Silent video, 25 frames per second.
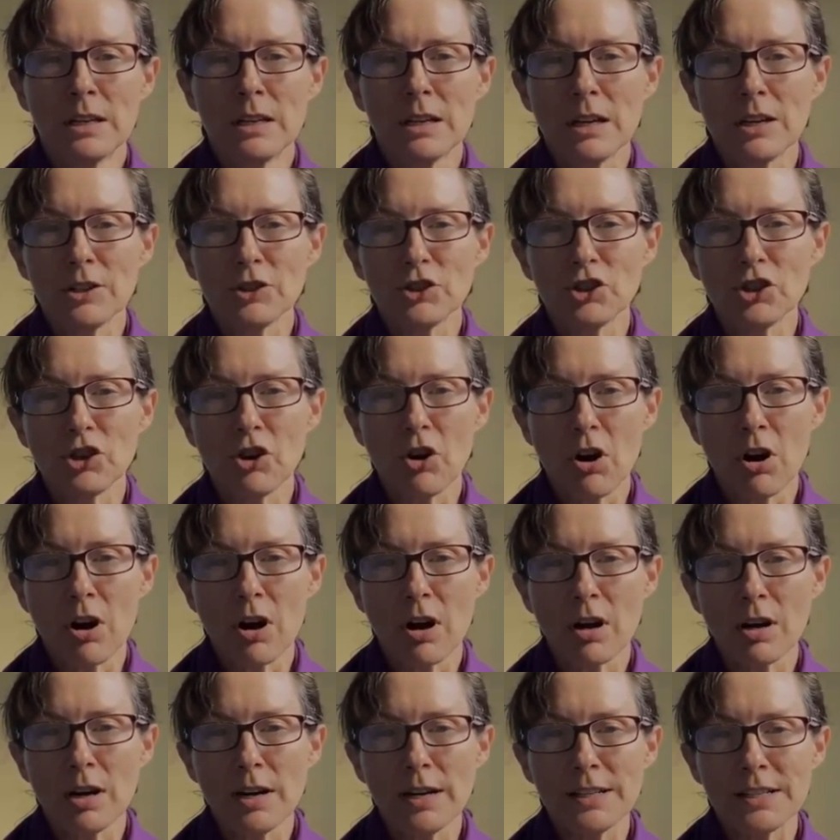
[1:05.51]
a
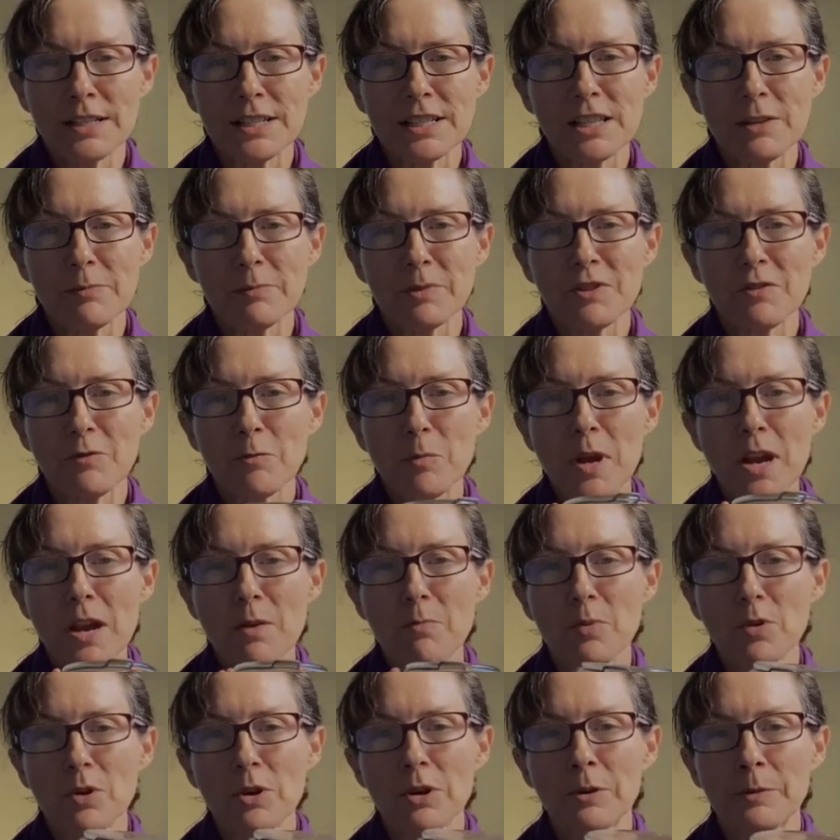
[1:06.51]
jar and slips of
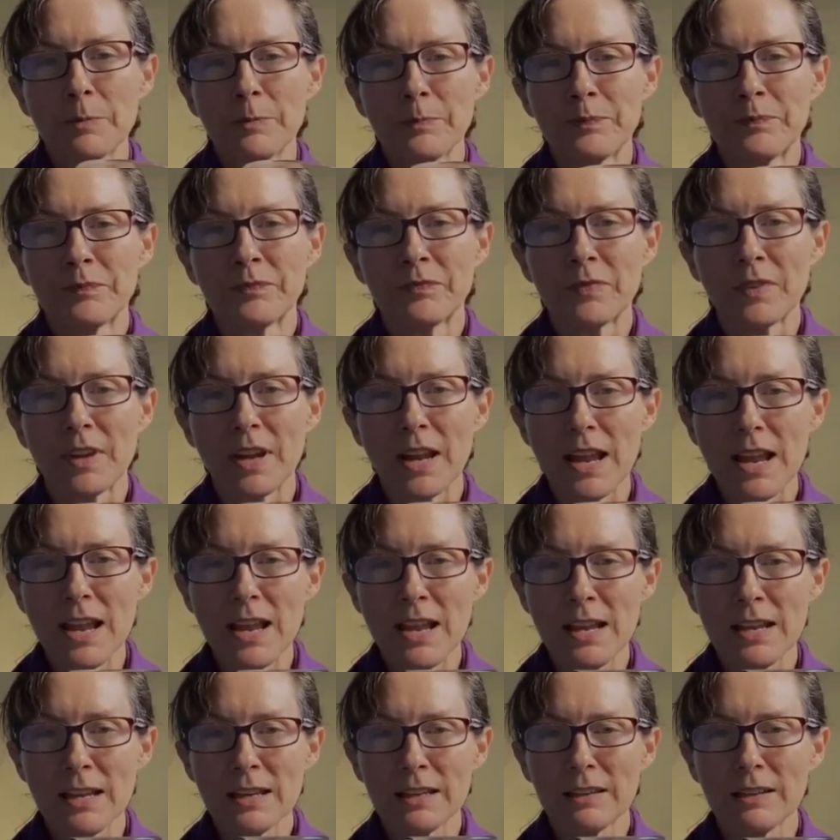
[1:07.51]
paper,
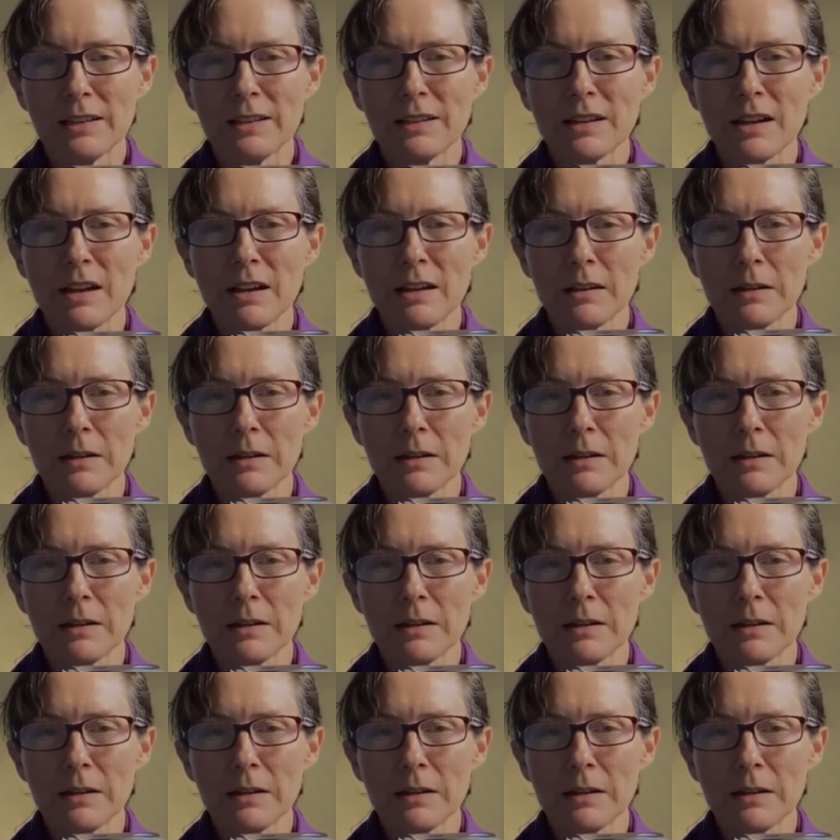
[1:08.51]
and